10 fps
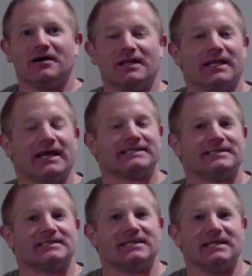in the next
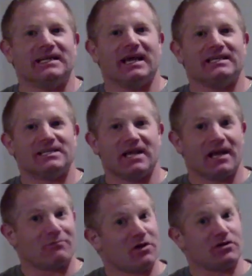16 days, and then
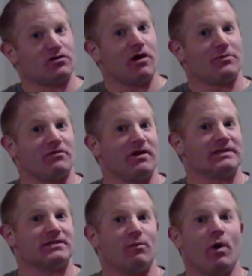I'm going to drop the
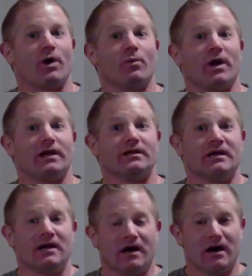rest in water weight.
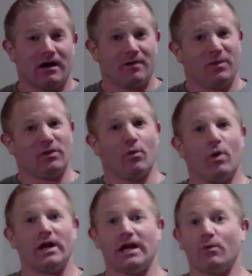I'm in the
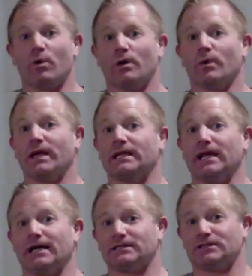181 weight
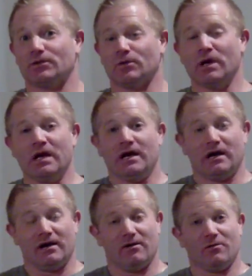class, so
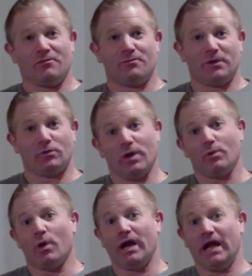
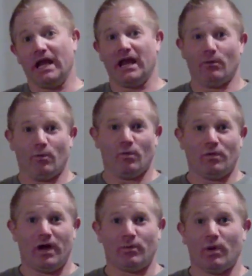between 188
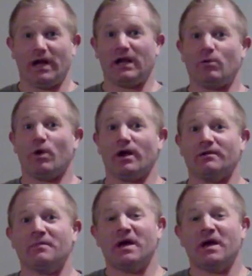and 181,